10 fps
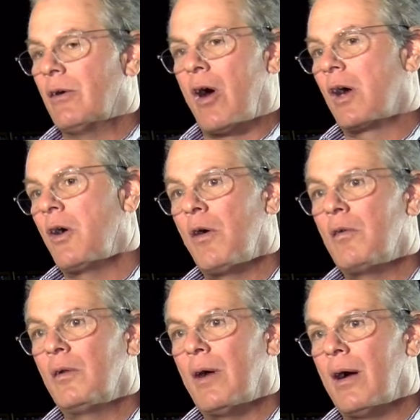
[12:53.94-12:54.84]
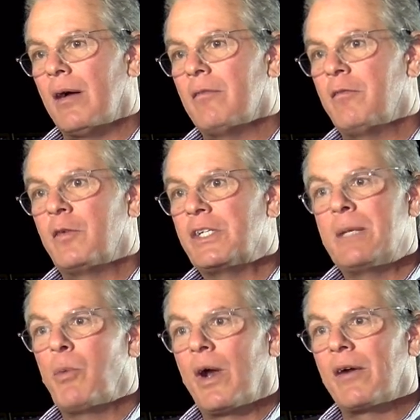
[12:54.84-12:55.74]
Our goal for
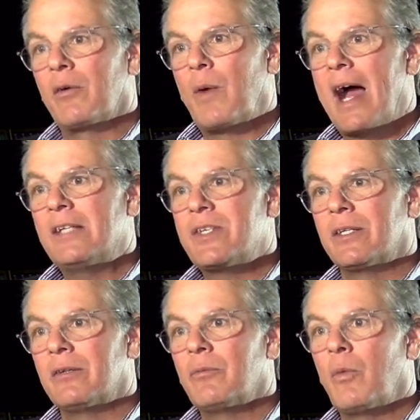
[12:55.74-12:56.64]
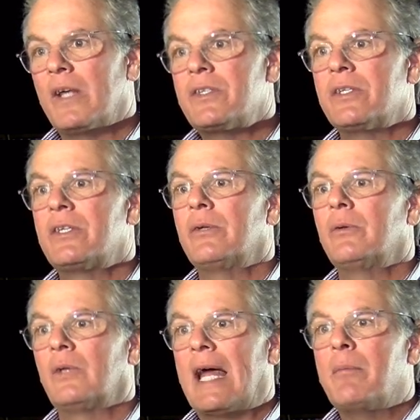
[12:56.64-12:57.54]
Deepwater Horizon wasn't
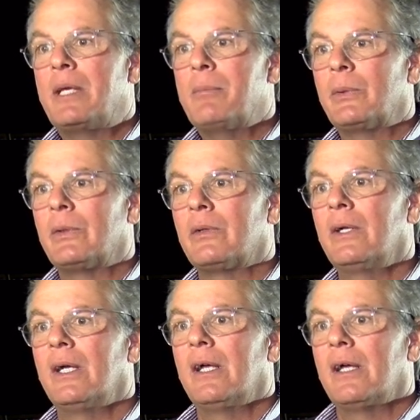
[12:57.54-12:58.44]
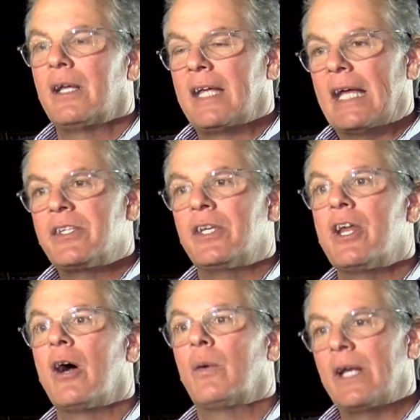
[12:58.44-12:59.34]
to let people get to
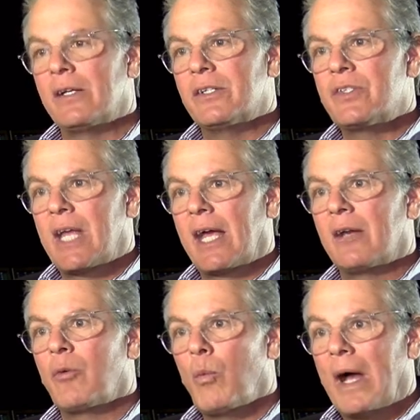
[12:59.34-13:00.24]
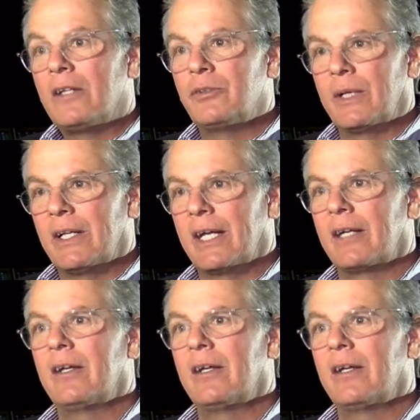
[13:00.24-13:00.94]
know and understand well drilling.